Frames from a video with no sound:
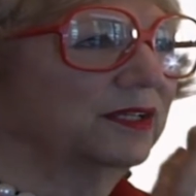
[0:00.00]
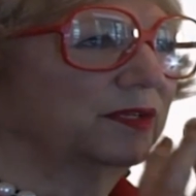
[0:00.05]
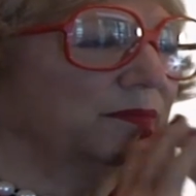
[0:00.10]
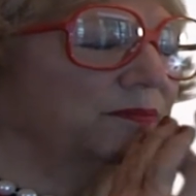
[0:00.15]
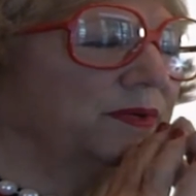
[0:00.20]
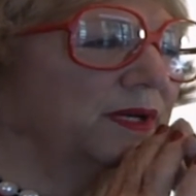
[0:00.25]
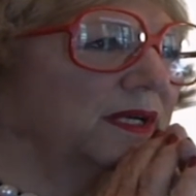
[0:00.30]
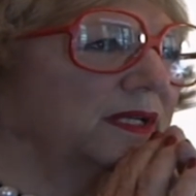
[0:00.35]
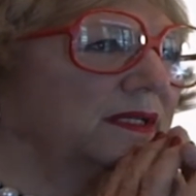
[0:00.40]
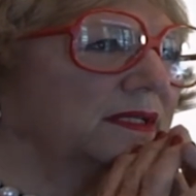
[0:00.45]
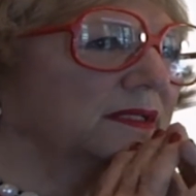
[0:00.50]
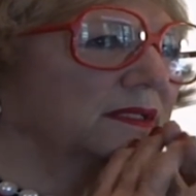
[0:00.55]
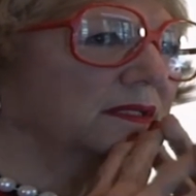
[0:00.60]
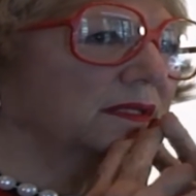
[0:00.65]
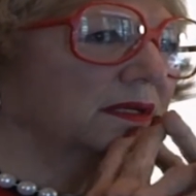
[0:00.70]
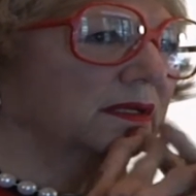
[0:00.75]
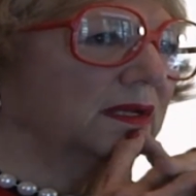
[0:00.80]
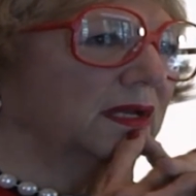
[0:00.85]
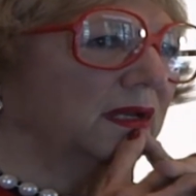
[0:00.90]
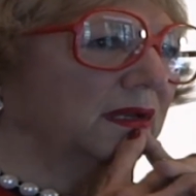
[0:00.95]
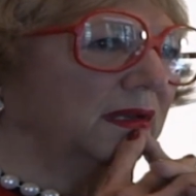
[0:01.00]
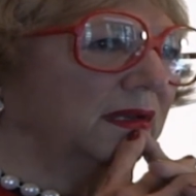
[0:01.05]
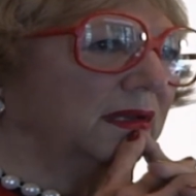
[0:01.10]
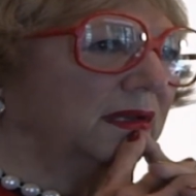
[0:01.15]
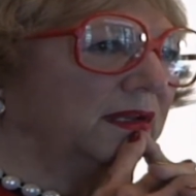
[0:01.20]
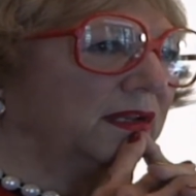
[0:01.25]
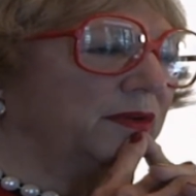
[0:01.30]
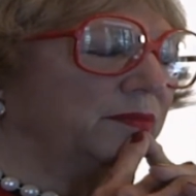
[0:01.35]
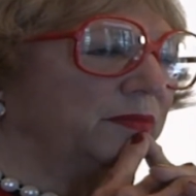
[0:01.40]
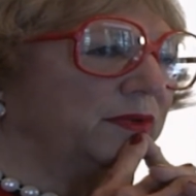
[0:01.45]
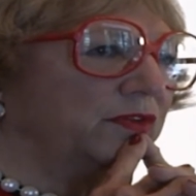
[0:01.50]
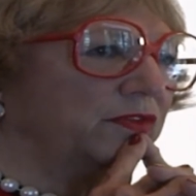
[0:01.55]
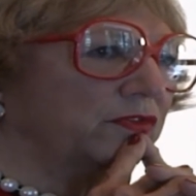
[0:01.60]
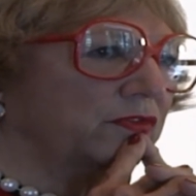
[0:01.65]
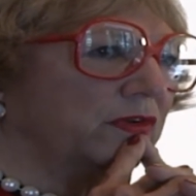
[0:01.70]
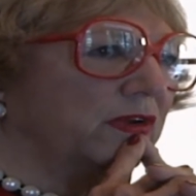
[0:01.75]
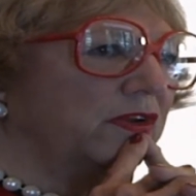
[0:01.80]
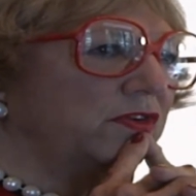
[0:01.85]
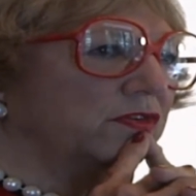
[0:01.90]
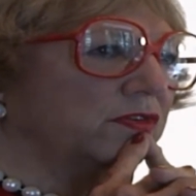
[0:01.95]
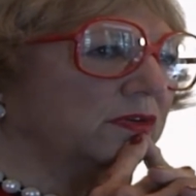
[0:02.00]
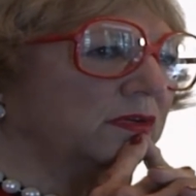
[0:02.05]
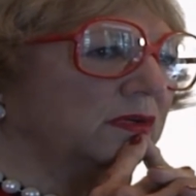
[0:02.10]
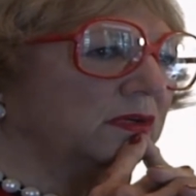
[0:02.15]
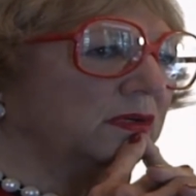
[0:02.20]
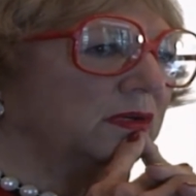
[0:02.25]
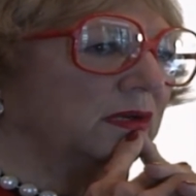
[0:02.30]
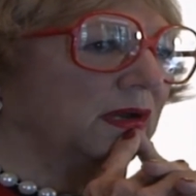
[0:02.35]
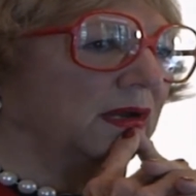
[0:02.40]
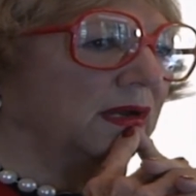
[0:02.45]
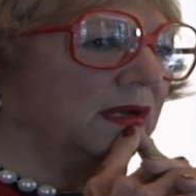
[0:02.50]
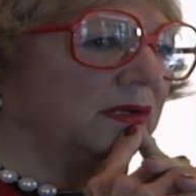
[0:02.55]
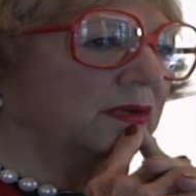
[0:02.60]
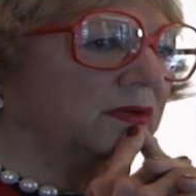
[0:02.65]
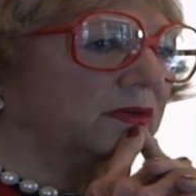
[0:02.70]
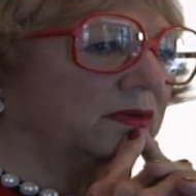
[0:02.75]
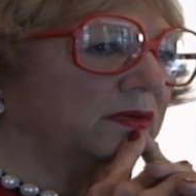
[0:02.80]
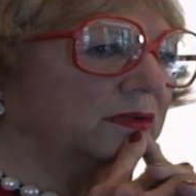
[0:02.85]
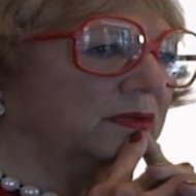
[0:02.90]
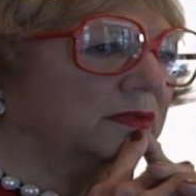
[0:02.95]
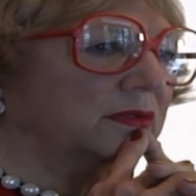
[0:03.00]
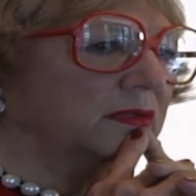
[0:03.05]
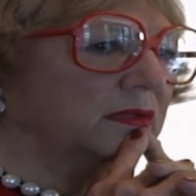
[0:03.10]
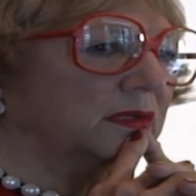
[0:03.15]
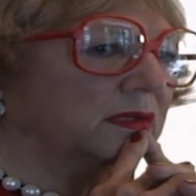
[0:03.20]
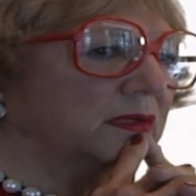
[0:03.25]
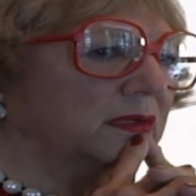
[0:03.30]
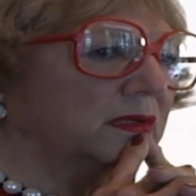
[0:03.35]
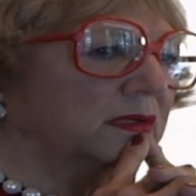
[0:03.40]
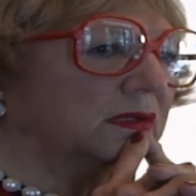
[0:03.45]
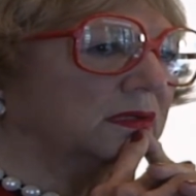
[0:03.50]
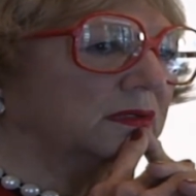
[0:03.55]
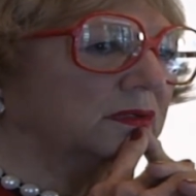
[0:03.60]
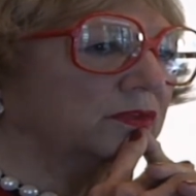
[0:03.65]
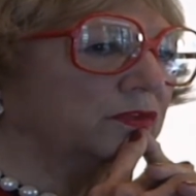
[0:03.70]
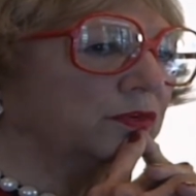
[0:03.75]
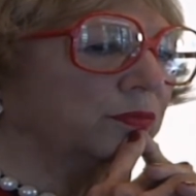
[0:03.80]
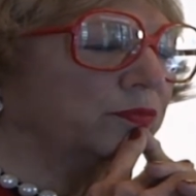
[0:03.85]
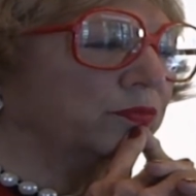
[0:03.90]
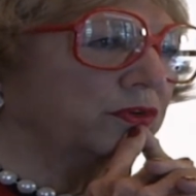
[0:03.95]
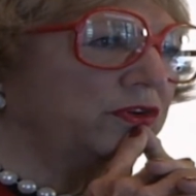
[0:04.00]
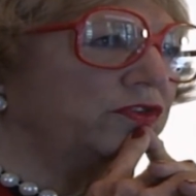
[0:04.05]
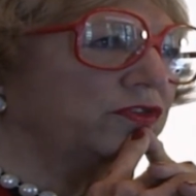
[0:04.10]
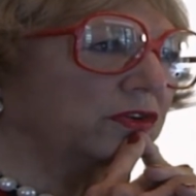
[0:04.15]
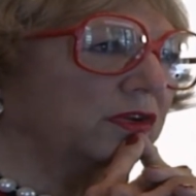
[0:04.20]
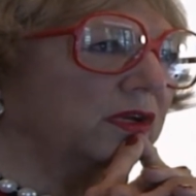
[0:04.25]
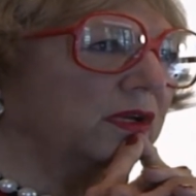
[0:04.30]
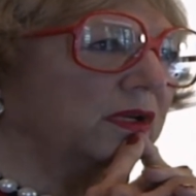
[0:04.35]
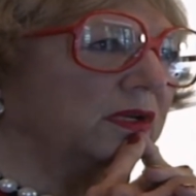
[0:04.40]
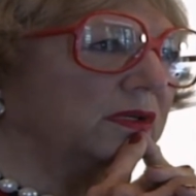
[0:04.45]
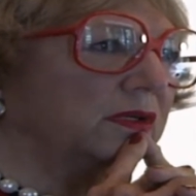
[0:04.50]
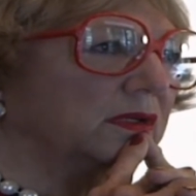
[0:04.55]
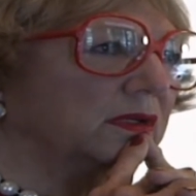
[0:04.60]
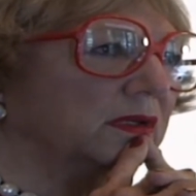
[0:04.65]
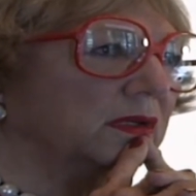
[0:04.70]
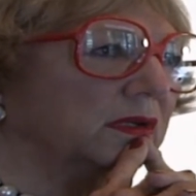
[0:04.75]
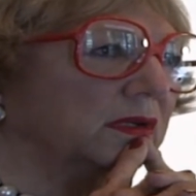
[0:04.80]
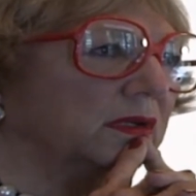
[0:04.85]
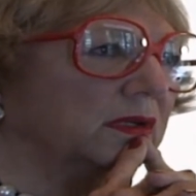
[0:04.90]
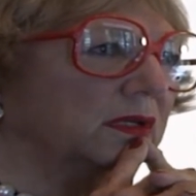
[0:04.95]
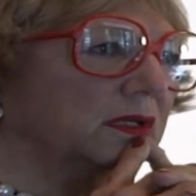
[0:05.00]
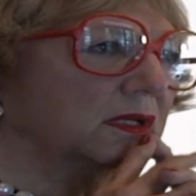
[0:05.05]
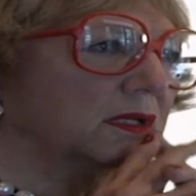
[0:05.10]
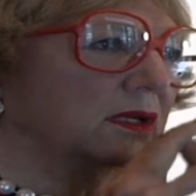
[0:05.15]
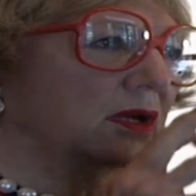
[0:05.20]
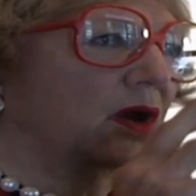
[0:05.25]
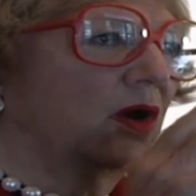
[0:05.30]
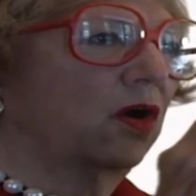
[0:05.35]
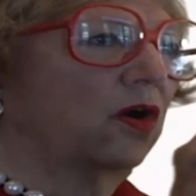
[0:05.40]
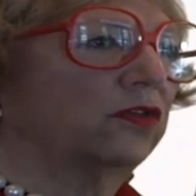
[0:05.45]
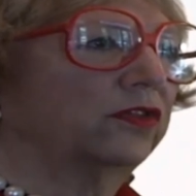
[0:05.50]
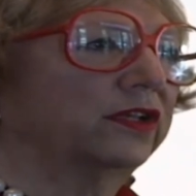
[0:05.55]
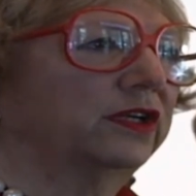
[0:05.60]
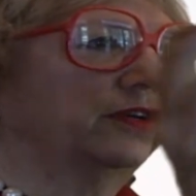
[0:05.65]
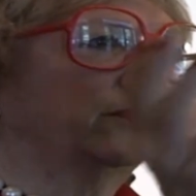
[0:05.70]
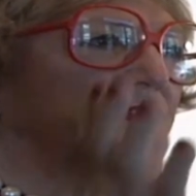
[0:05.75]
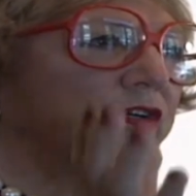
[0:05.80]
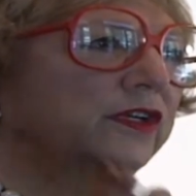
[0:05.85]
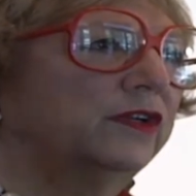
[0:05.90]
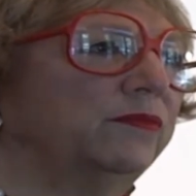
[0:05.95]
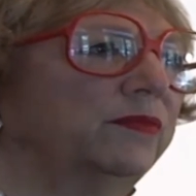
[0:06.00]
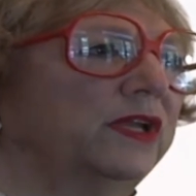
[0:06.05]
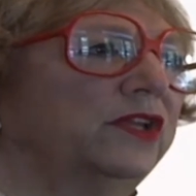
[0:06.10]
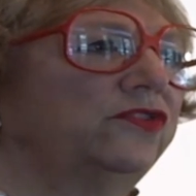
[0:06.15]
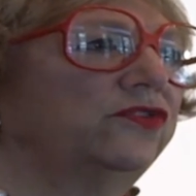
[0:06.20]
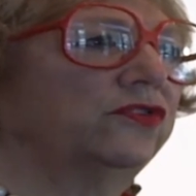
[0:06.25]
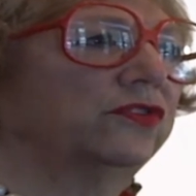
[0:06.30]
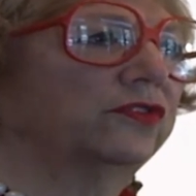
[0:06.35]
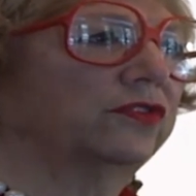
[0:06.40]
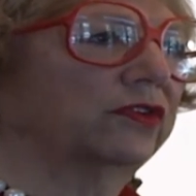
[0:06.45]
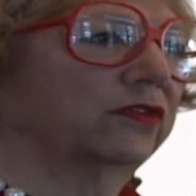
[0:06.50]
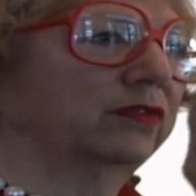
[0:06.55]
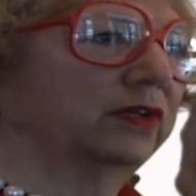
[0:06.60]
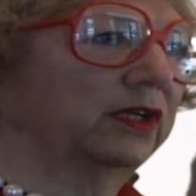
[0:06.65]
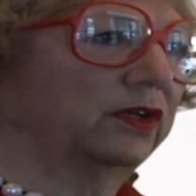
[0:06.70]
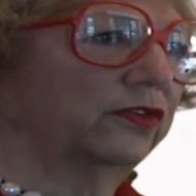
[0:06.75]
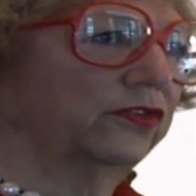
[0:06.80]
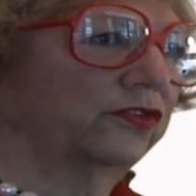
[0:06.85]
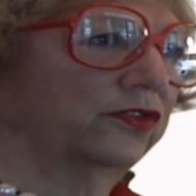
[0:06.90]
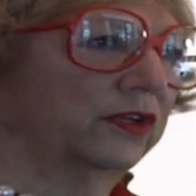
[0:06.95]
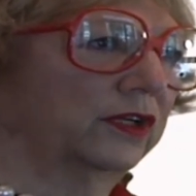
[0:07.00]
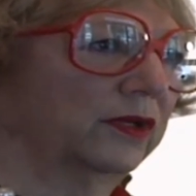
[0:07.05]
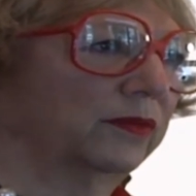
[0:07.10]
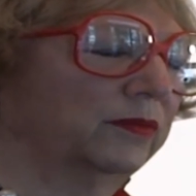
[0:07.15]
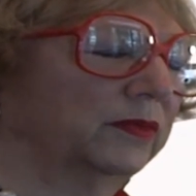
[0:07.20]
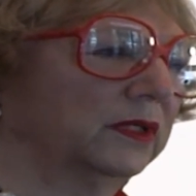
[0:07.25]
But in administration, I learned to appreciate all the different dimensions of leadership.